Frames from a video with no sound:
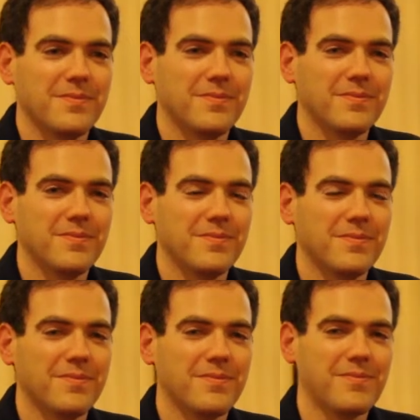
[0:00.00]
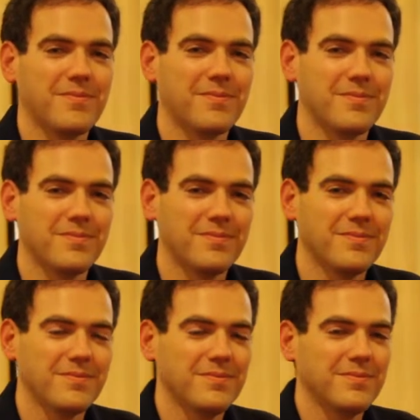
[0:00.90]

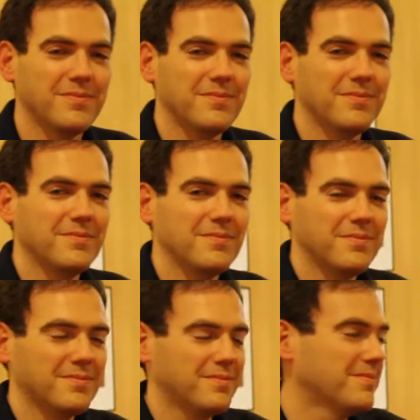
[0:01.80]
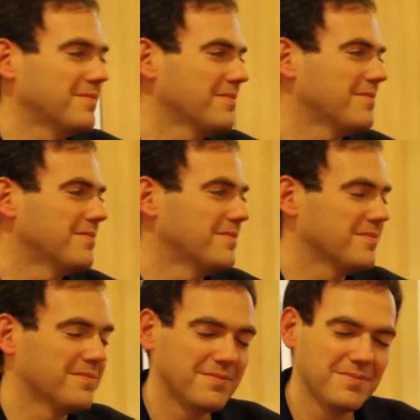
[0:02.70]

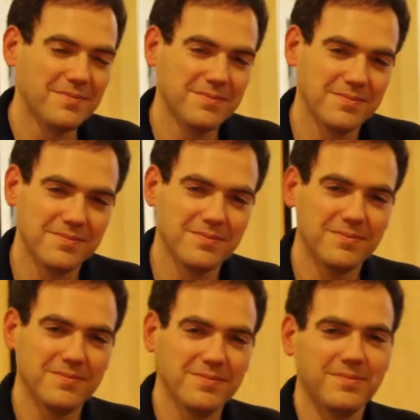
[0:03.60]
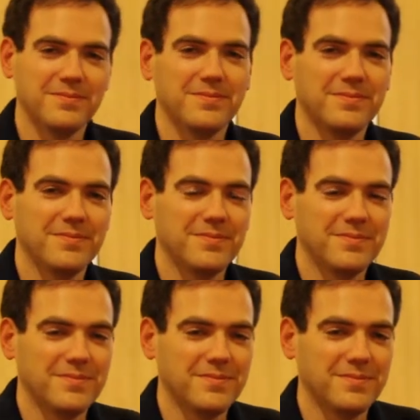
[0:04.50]

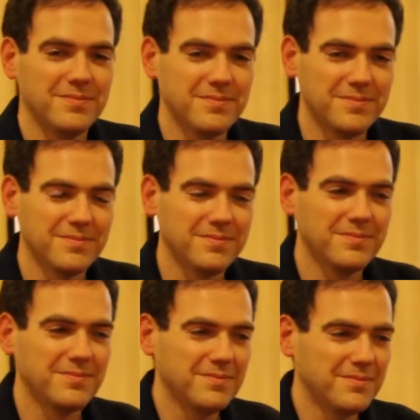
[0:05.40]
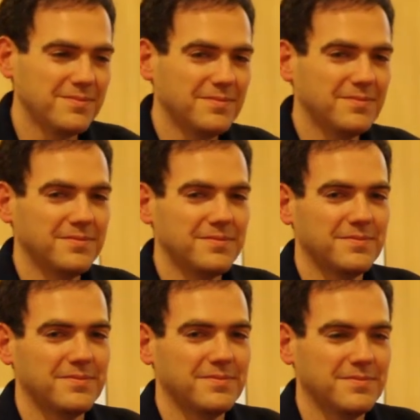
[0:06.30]

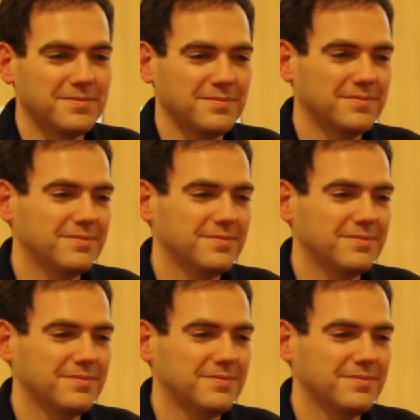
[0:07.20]
[no speech]